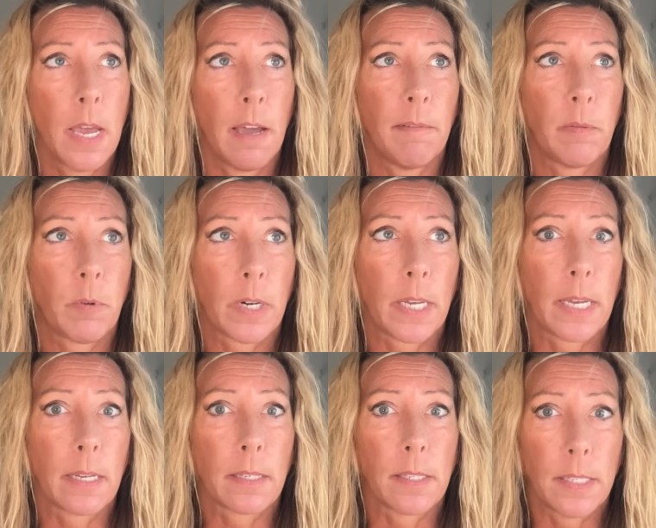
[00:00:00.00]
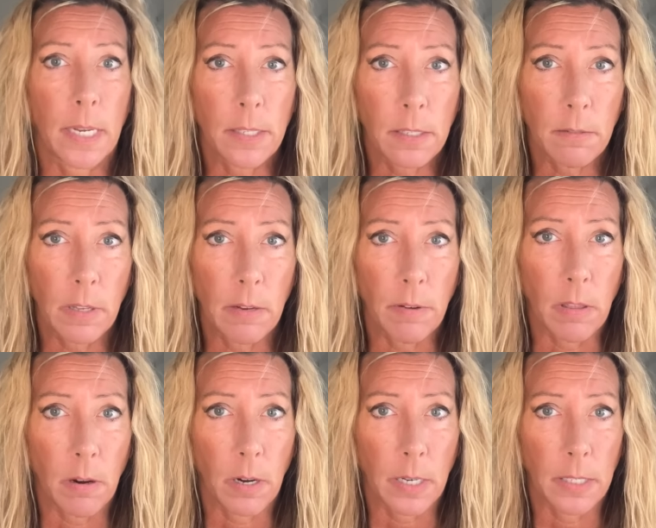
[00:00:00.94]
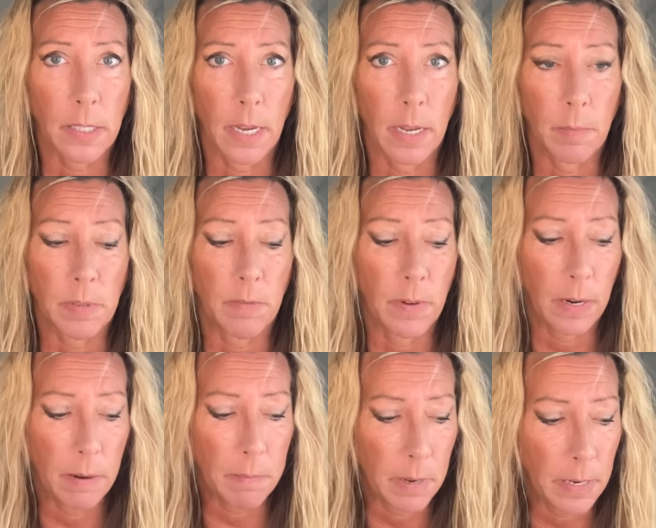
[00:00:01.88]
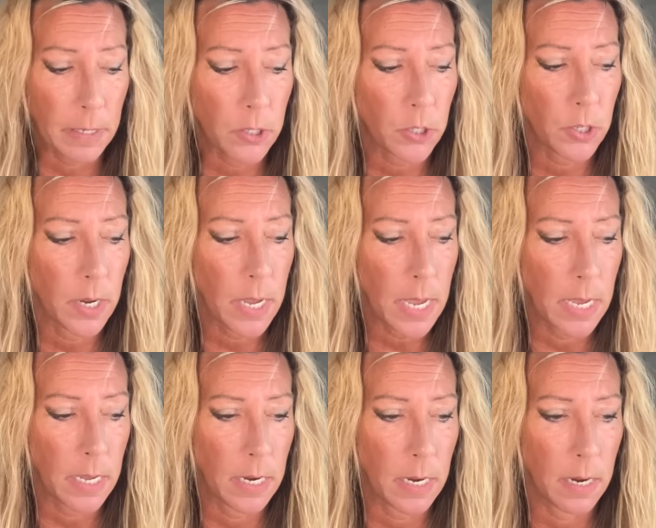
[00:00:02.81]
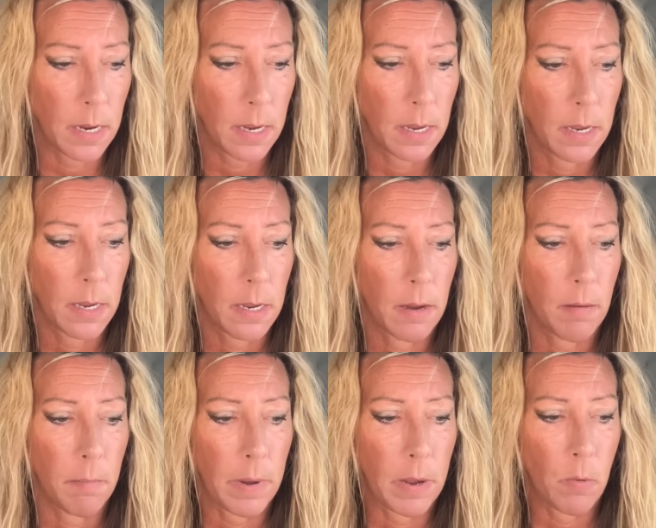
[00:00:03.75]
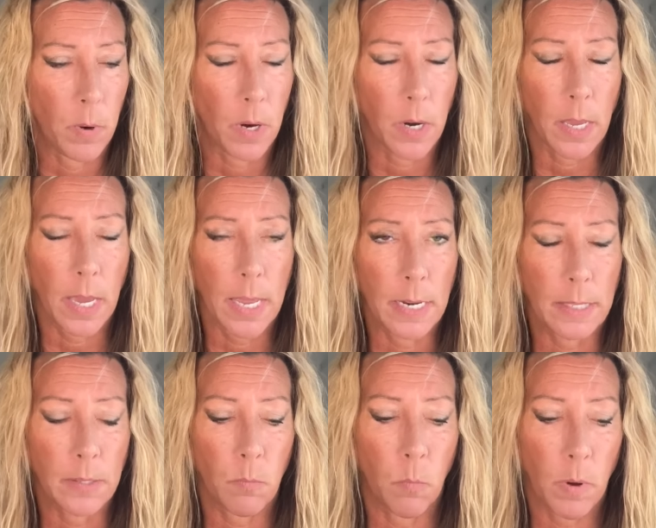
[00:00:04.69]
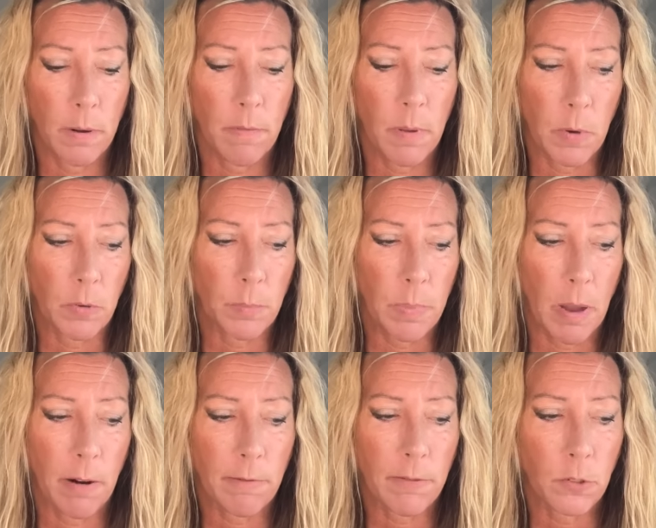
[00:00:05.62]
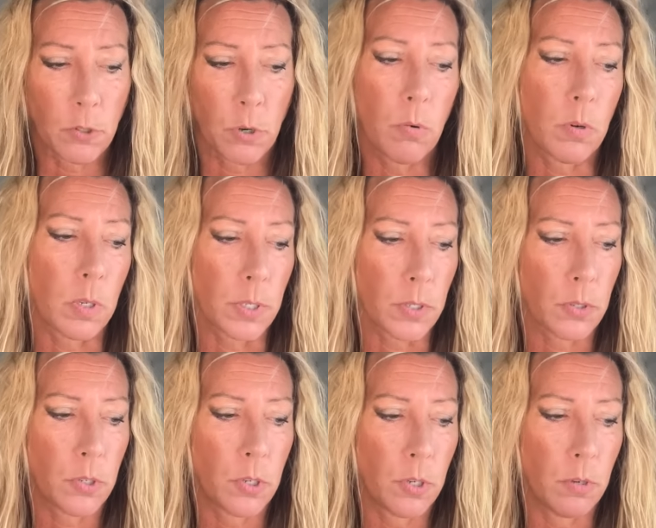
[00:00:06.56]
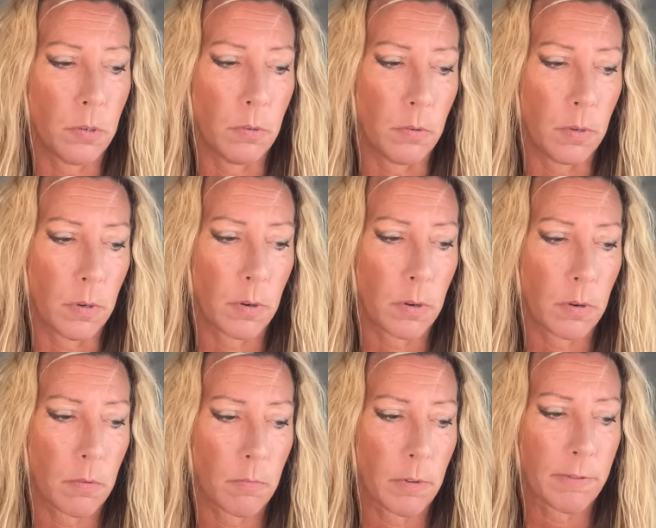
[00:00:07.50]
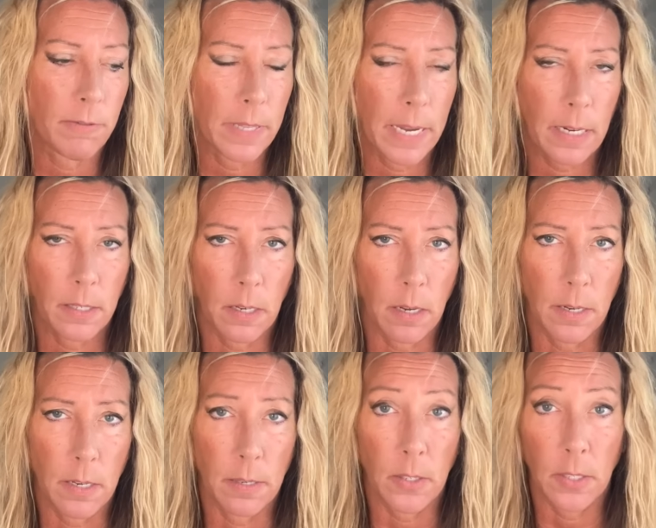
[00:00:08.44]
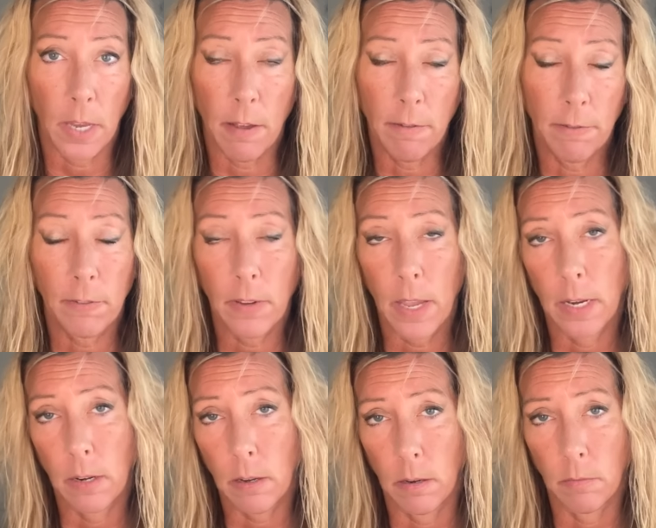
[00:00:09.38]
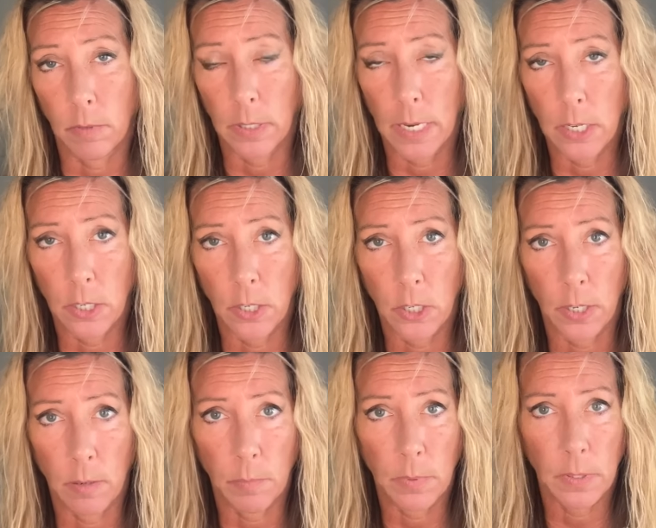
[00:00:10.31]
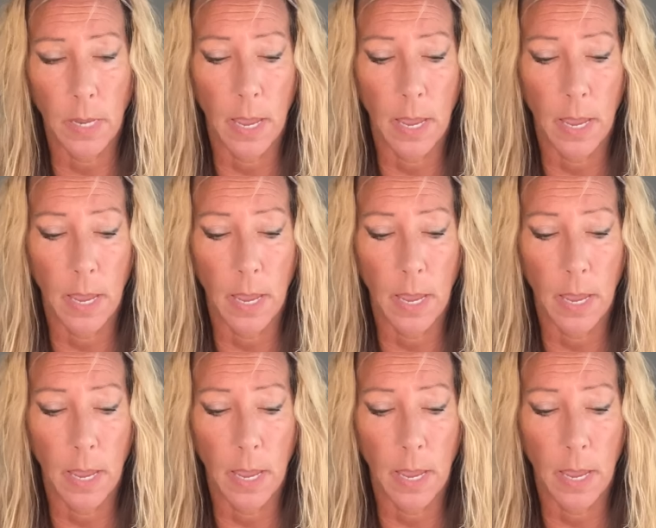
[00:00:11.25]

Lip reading: I've been working extensively with archetypes very much in my work, and it's one of the most powerful tools to reflect on self and on relationships.